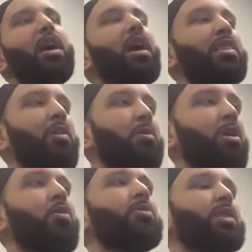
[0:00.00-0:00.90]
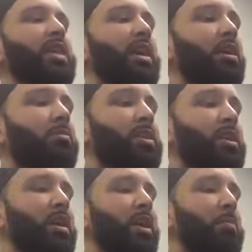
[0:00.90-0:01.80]
uh, that were known to the Arabs
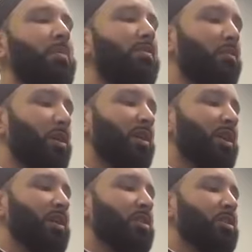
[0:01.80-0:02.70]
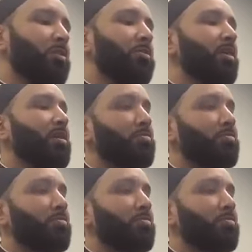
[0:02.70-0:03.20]
before. So,